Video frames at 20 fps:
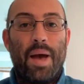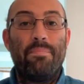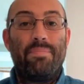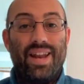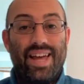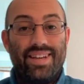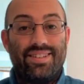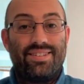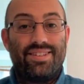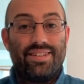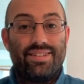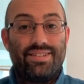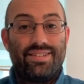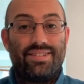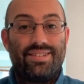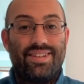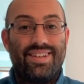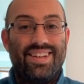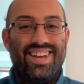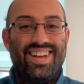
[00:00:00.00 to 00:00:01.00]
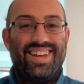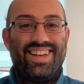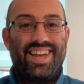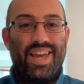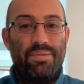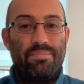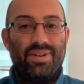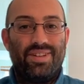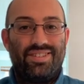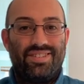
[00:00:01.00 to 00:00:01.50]
Bless us.
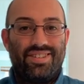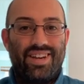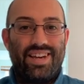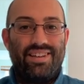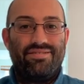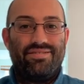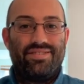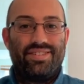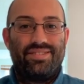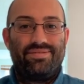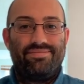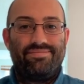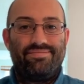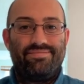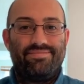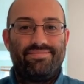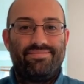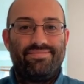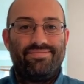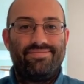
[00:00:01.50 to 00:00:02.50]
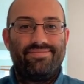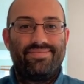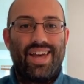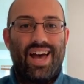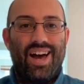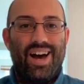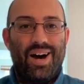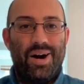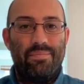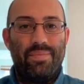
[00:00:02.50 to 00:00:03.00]
Keep us safe.
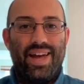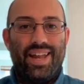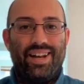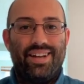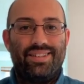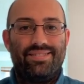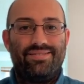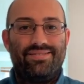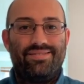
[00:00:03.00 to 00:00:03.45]
Amen.